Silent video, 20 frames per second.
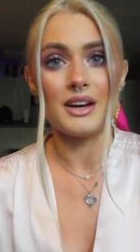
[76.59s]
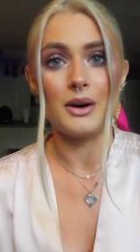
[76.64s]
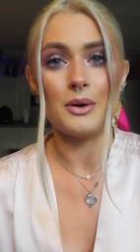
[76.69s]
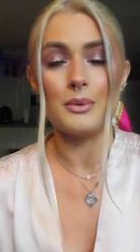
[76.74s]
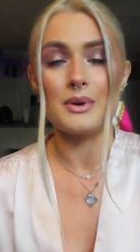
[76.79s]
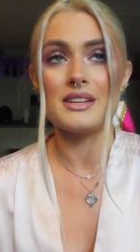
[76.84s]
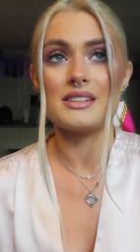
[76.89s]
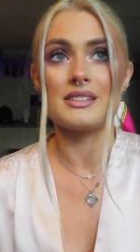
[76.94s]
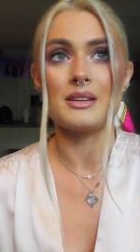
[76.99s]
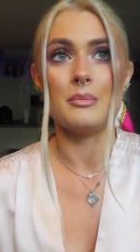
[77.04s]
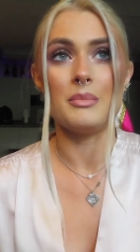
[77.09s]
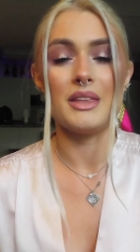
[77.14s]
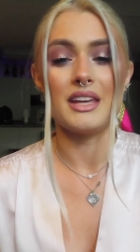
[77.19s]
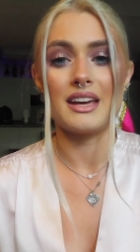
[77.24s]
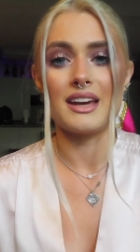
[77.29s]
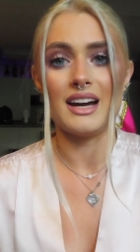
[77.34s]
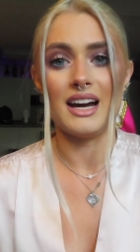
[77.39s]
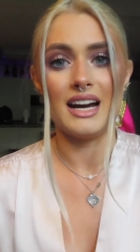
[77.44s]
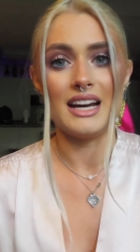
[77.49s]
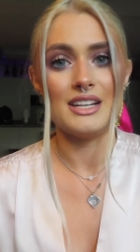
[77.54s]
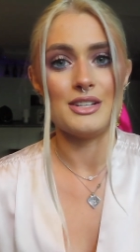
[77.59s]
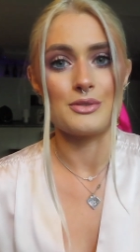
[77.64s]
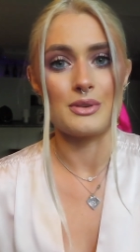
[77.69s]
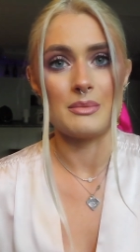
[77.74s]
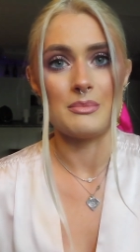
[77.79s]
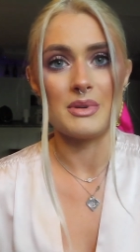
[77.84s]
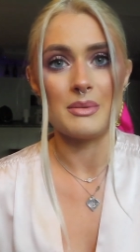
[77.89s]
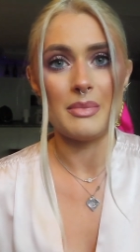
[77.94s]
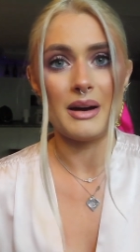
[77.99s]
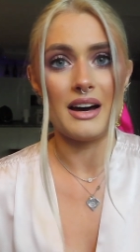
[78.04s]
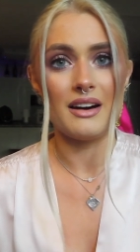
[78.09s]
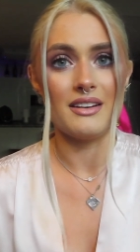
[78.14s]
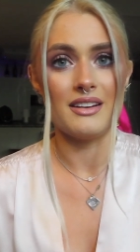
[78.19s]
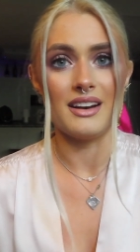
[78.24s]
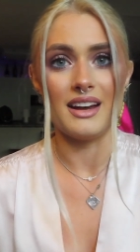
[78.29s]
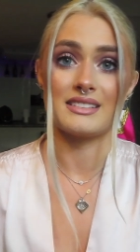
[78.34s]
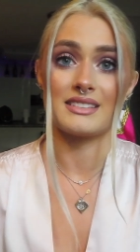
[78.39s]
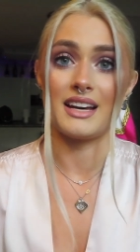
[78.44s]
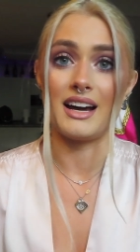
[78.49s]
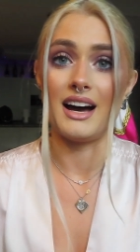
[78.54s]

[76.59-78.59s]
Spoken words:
always something I dreamed about.